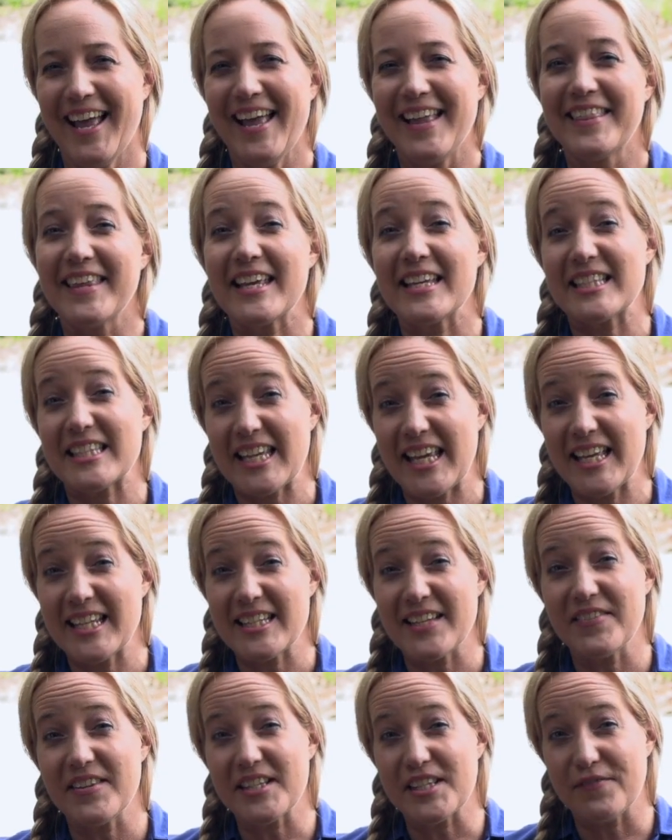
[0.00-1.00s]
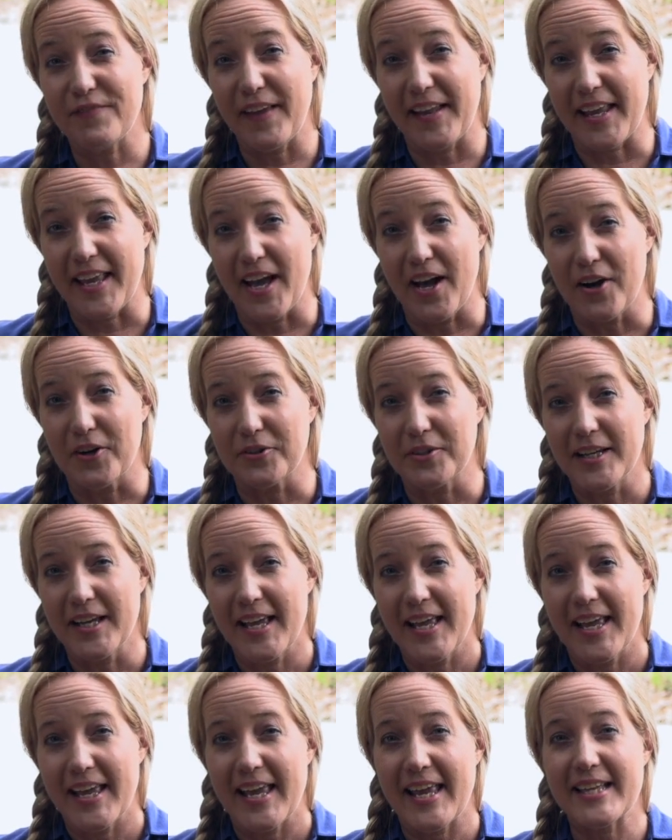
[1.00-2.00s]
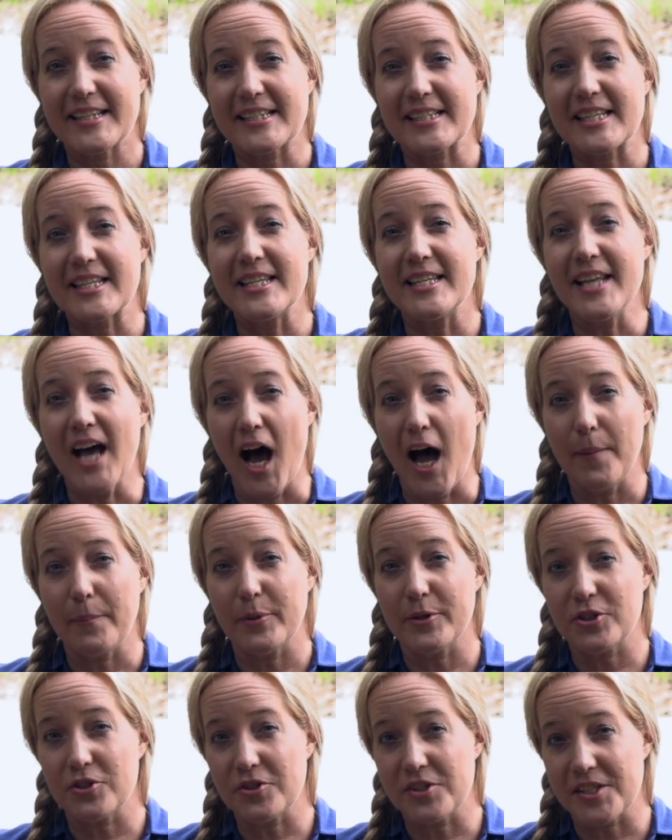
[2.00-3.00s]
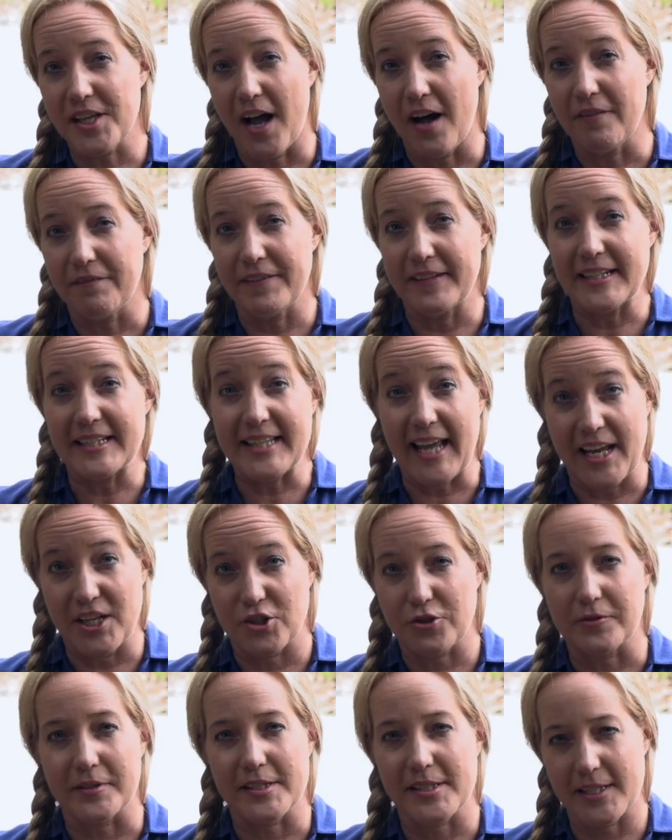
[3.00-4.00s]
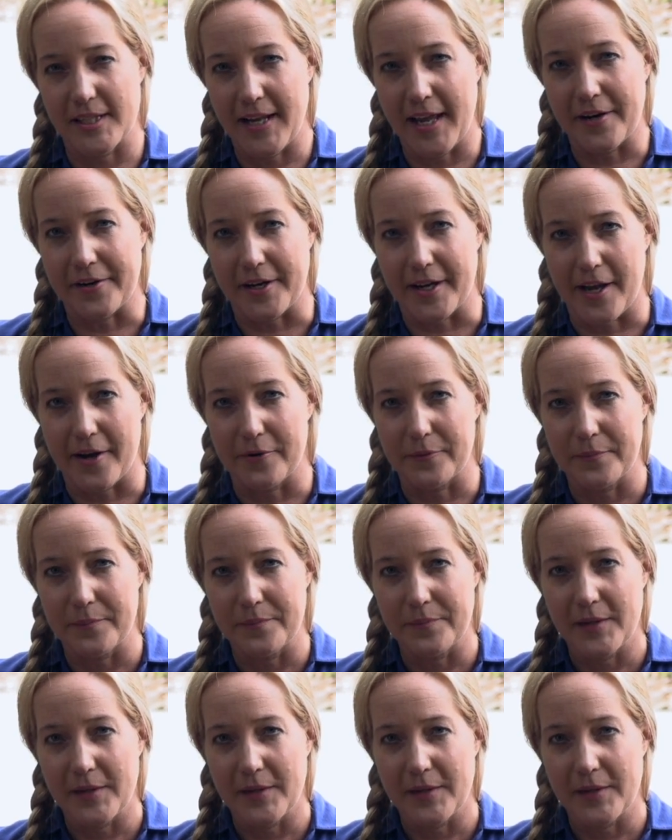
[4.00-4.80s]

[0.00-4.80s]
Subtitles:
The intent of this video is to not put yourself in a dangerous scenario.